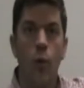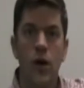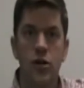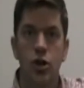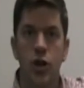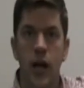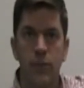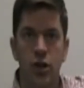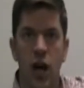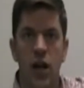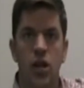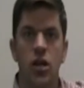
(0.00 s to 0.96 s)
1 graham
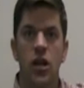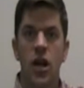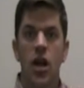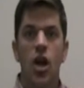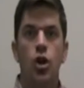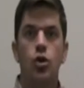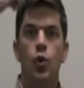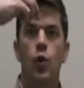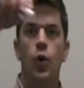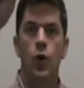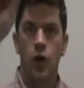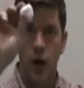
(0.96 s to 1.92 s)
cracker,
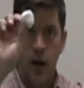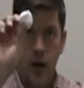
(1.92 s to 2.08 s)
your